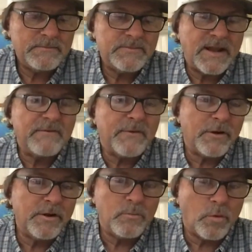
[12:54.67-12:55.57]

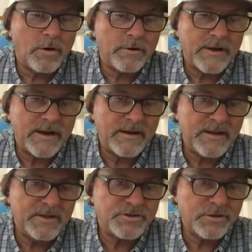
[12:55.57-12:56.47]
diverted
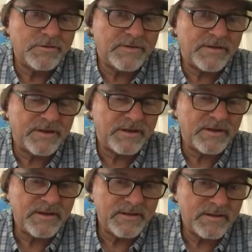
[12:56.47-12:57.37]
water issues on
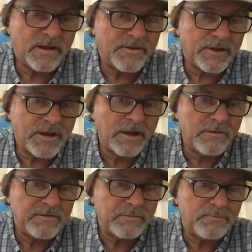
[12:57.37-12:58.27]
the
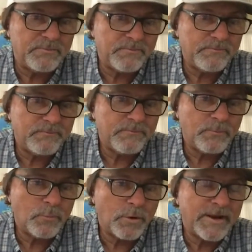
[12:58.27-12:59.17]
coast,
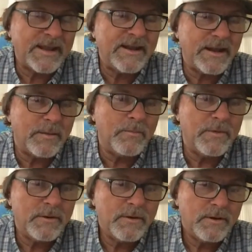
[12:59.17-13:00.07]
we're getting
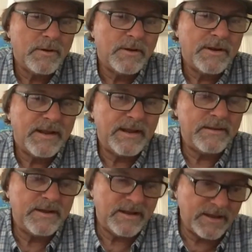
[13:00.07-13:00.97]
them
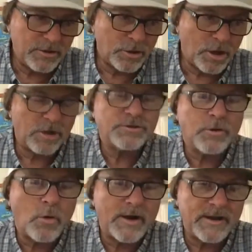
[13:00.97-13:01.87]
in
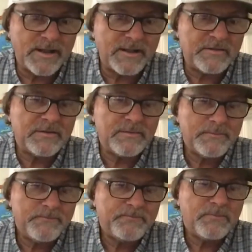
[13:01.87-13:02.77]
larger quantities,
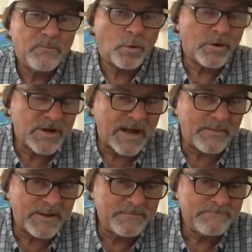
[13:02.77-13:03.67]
more
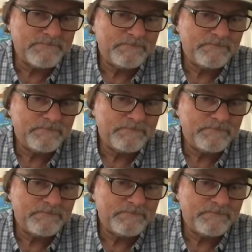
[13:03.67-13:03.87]
common.